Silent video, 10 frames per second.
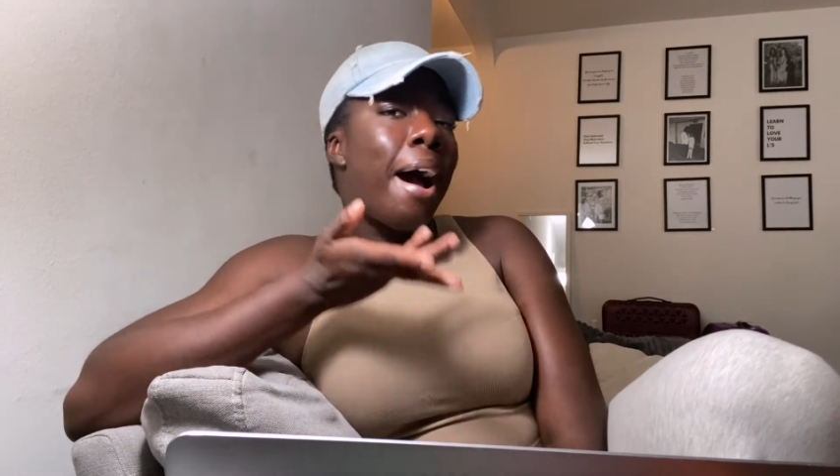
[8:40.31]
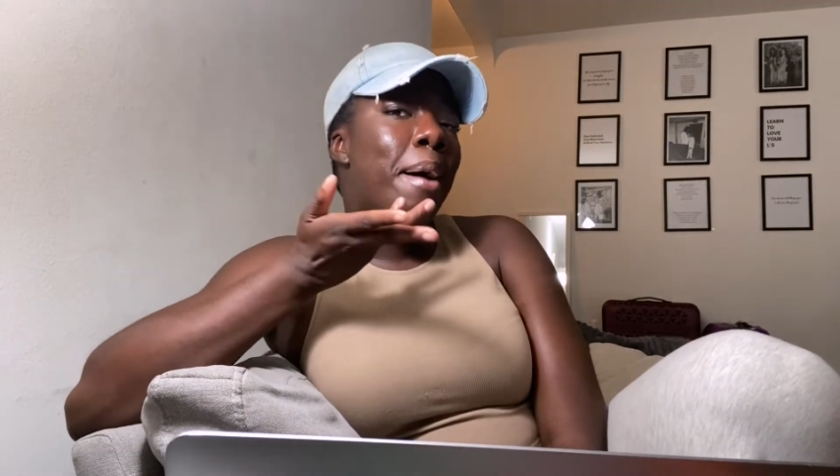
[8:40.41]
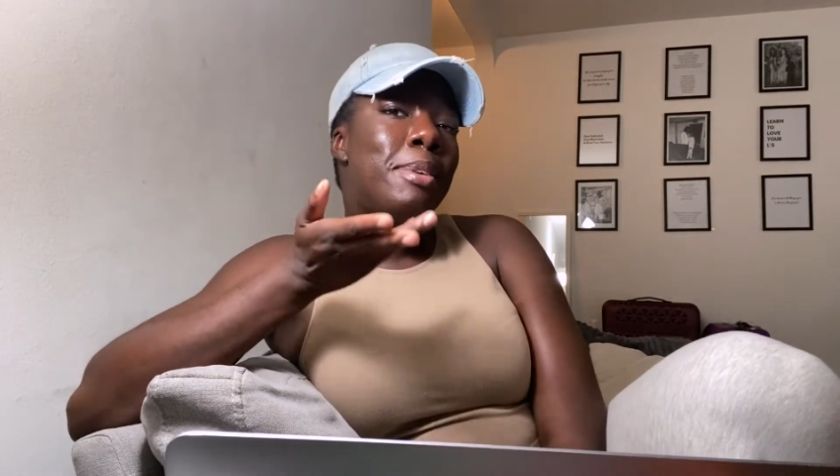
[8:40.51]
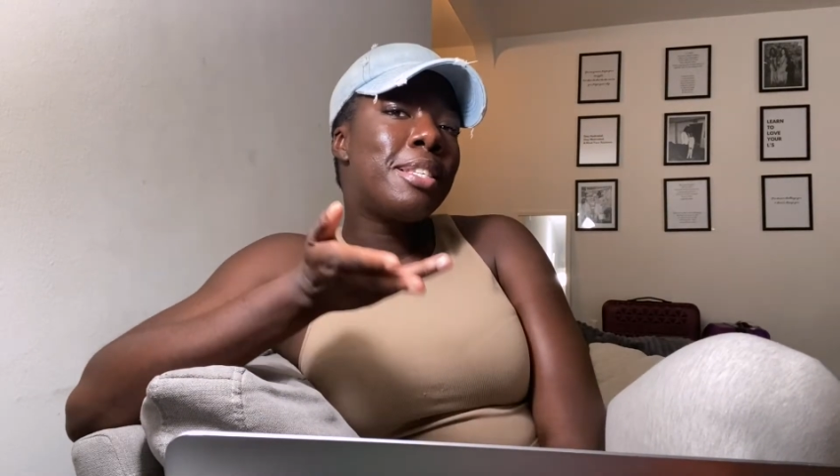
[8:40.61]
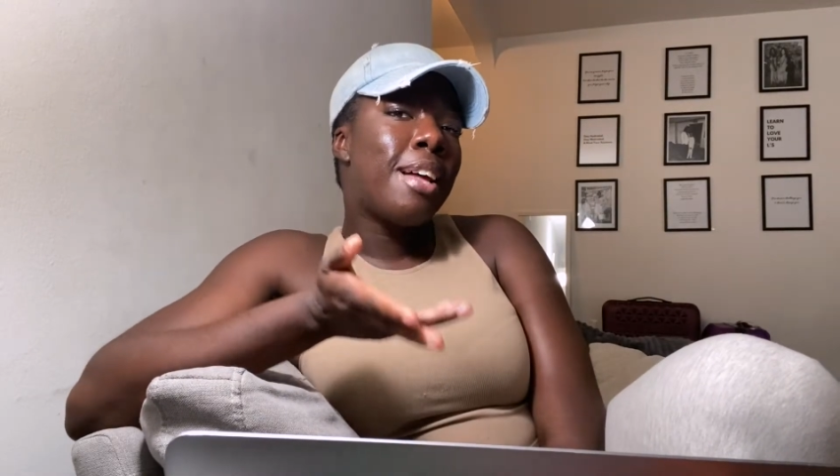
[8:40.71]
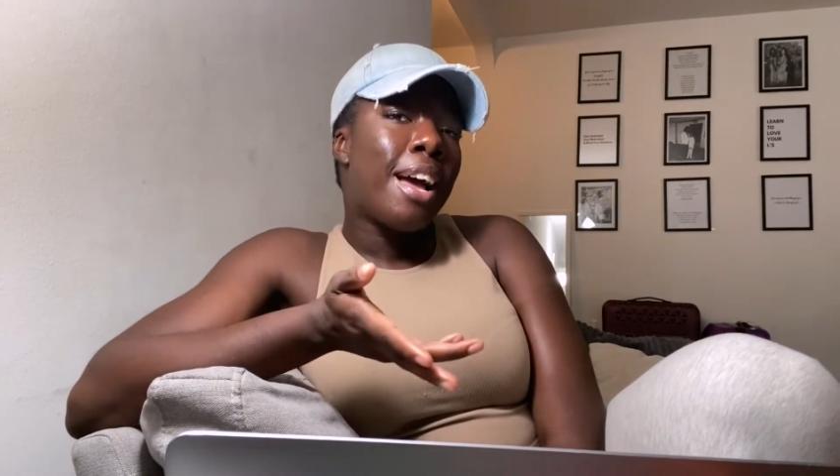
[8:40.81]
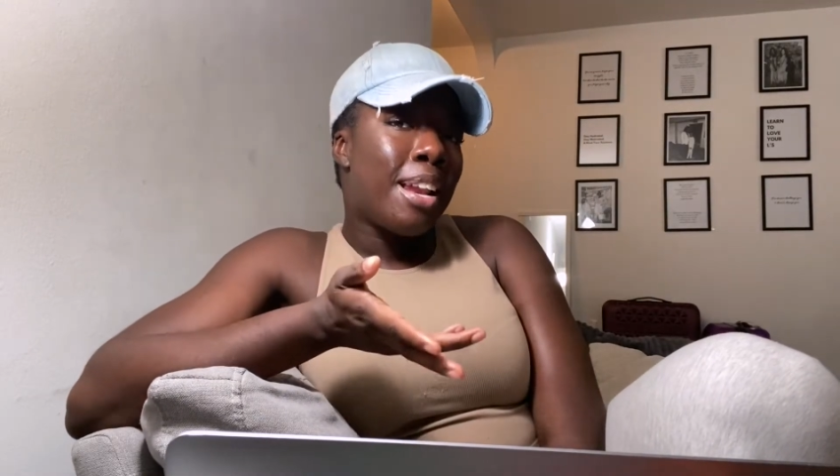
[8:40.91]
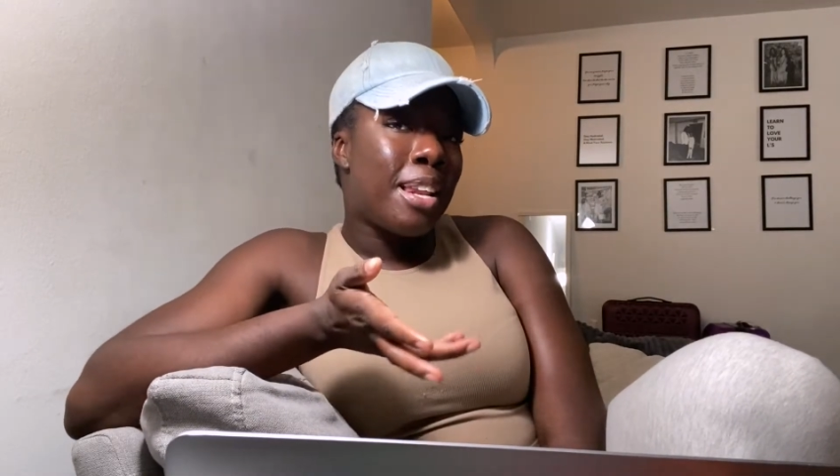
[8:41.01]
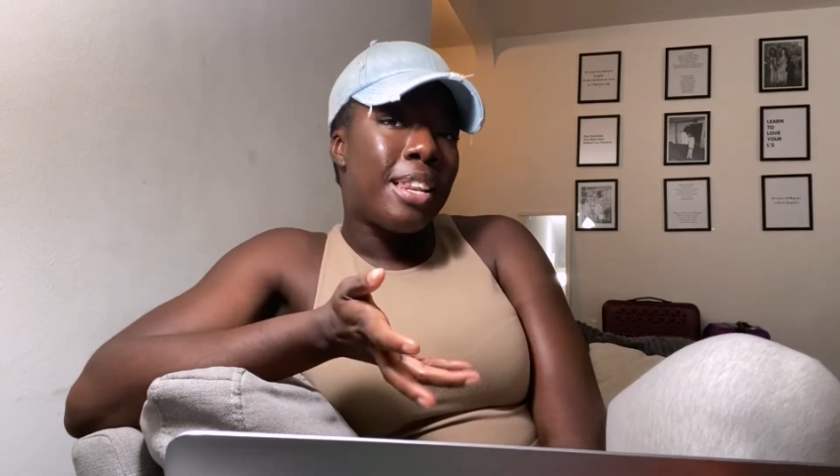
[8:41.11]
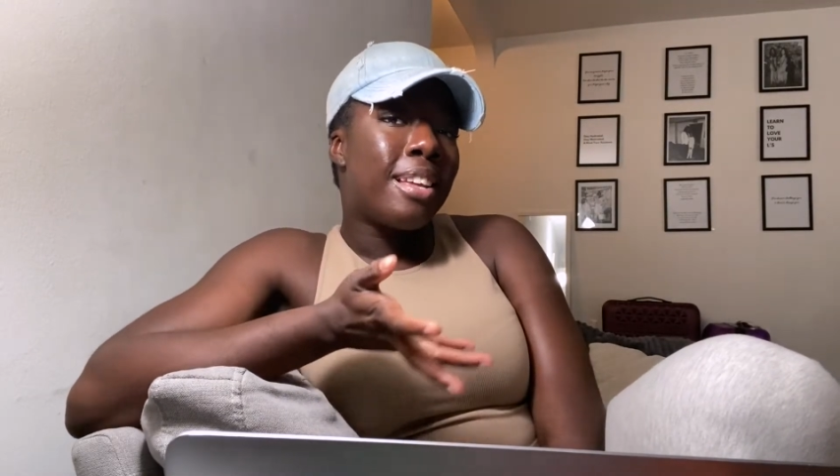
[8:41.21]
I'm just not
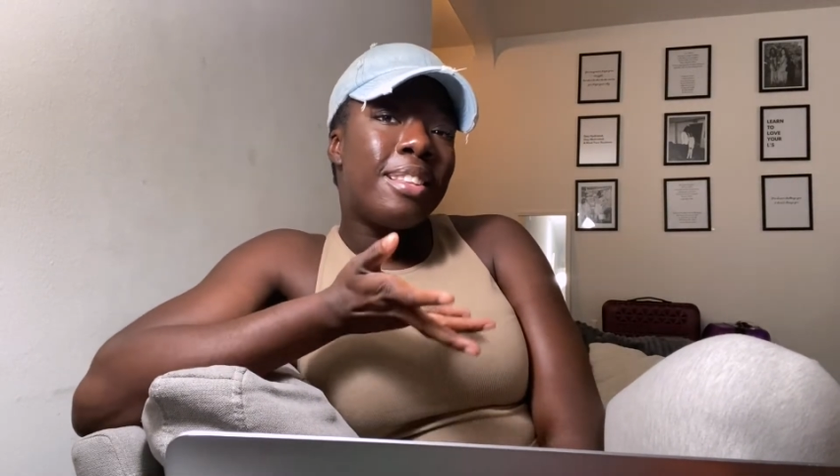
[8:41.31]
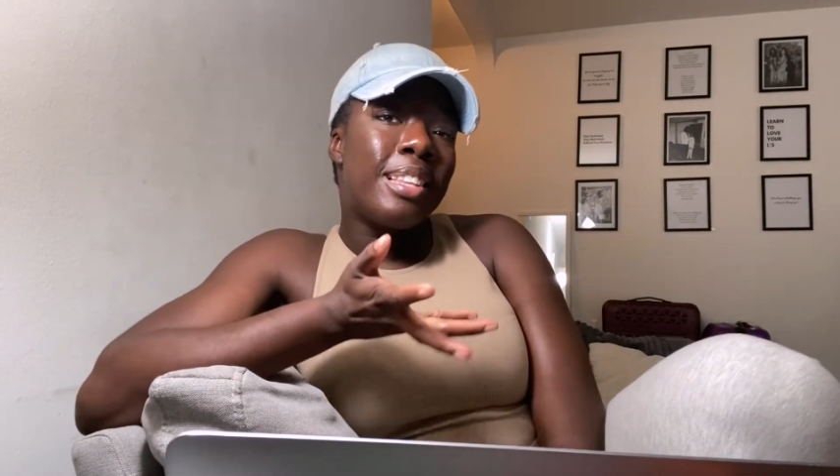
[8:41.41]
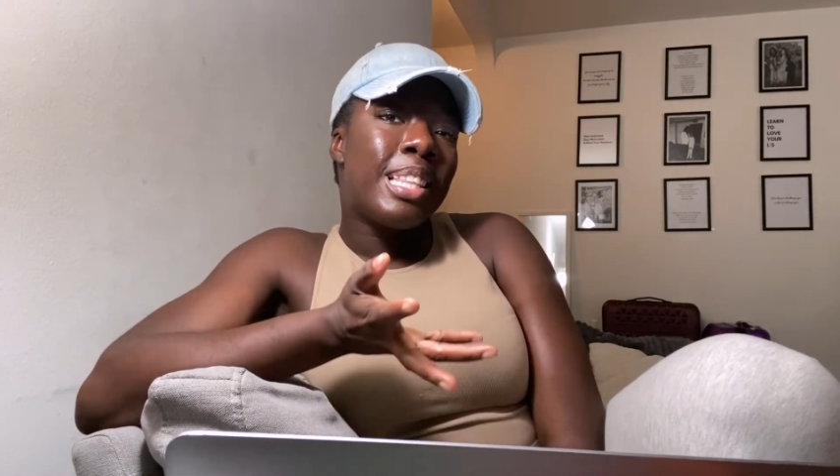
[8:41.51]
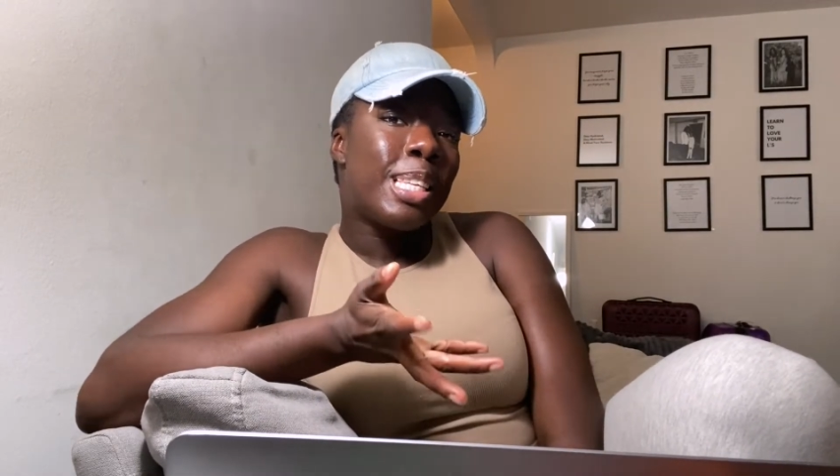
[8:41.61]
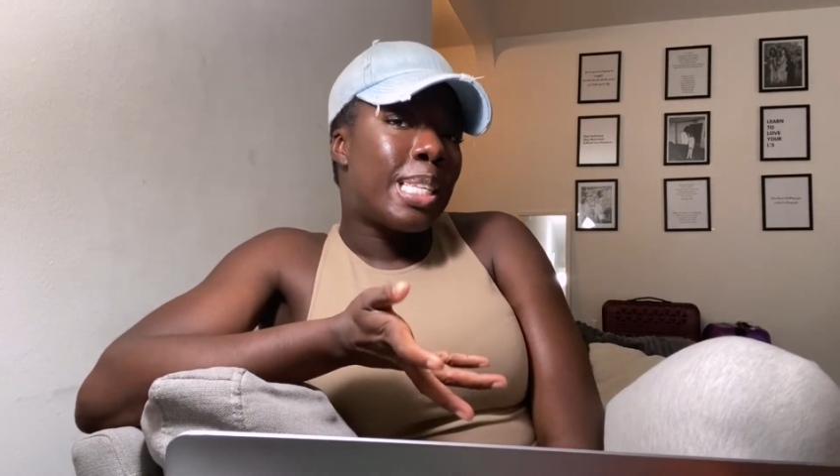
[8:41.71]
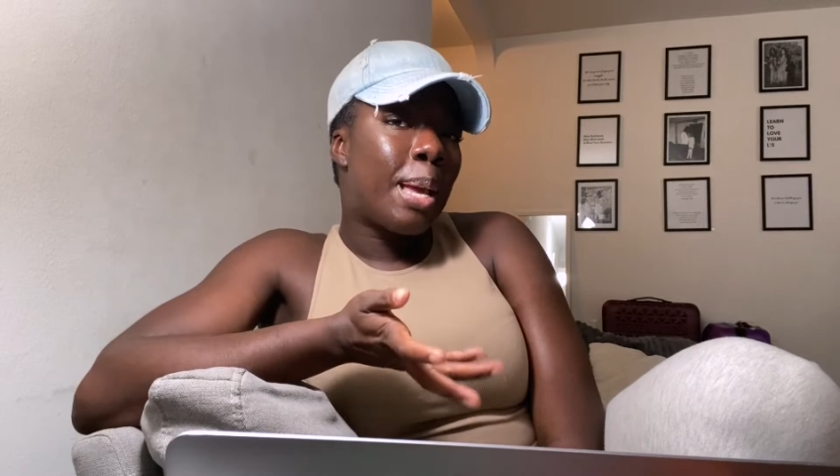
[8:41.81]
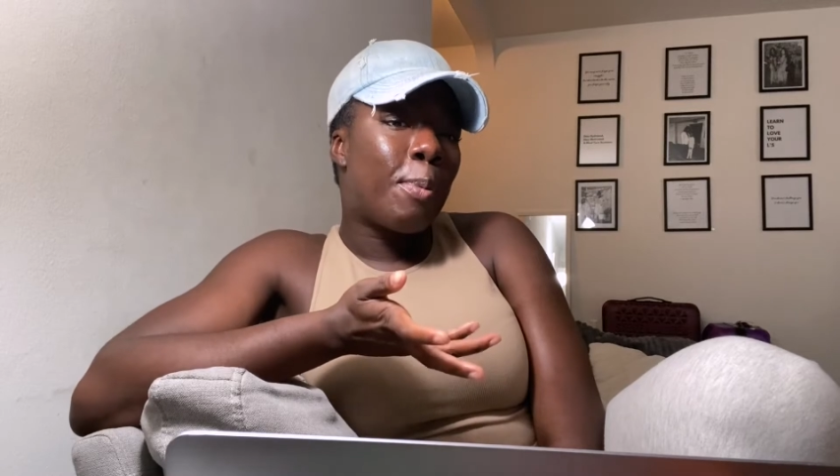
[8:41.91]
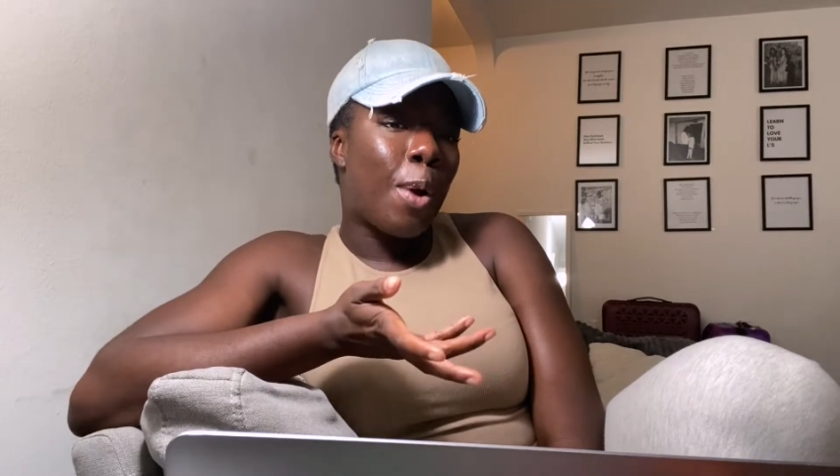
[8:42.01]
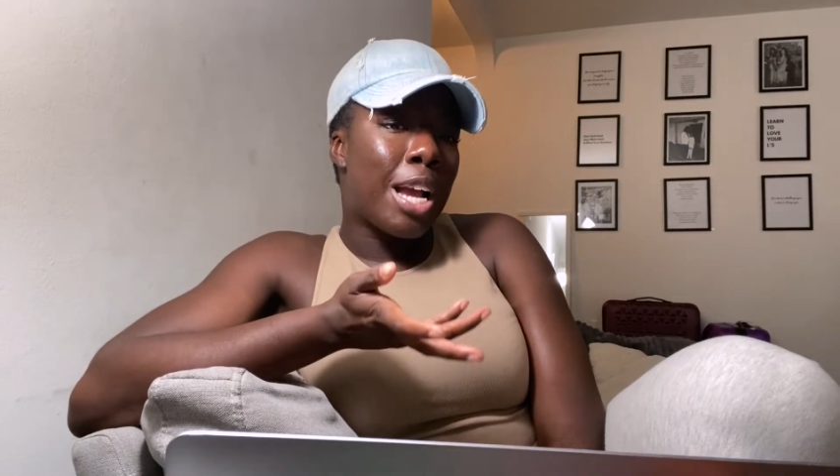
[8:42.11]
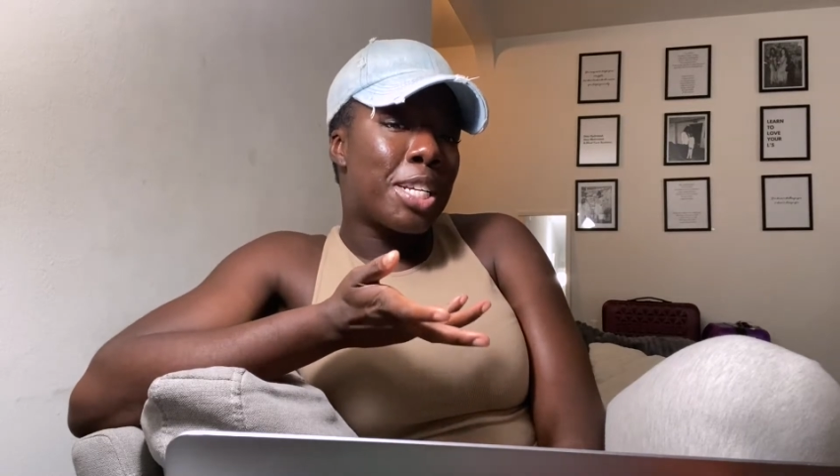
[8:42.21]
in the same
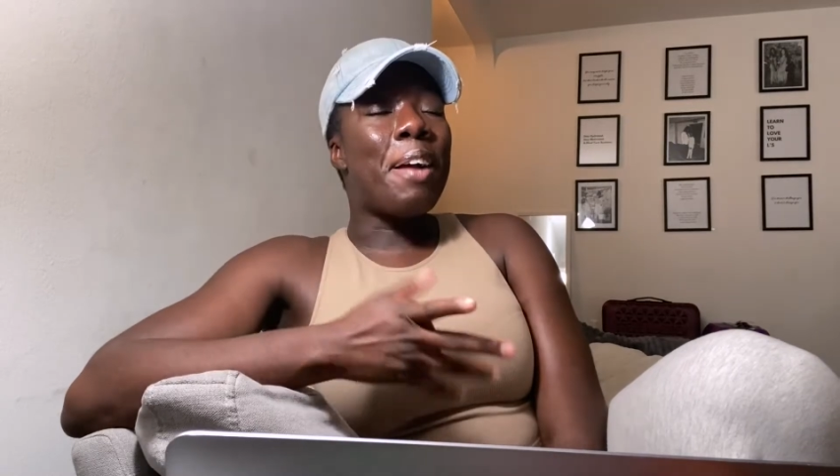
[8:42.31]
rush.